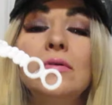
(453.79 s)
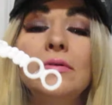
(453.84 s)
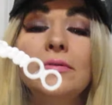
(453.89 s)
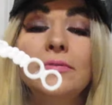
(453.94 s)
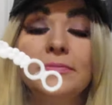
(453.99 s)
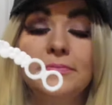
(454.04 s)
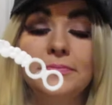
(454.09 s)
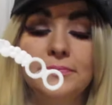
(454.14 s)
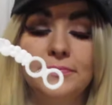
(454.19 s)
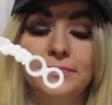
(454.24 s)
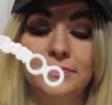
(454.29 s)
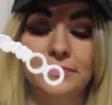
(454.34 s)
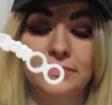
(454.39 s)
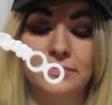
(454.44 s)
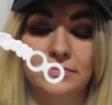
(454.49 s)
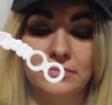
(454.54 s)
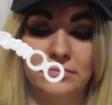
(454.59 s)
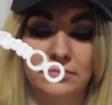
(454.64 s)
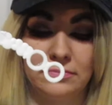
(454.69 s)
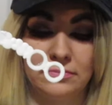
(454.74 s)

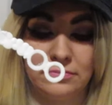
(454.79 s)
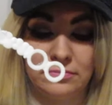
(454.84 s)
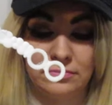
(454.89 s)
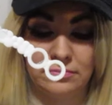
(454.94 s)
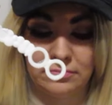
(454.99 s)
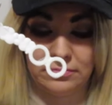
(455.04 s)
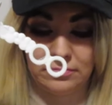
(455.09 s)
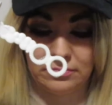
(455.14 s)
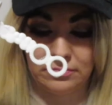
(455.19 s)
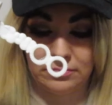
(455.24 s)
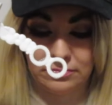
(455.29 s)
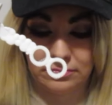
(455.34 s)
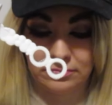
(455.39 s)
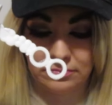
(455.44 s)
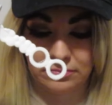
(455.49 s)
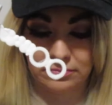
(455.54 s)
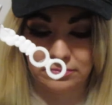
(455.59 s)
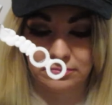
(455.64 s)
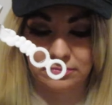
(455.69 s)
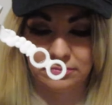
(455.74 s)

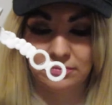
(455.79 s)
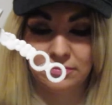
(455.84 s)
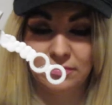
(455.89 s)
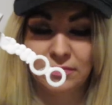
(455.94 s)
[no speech]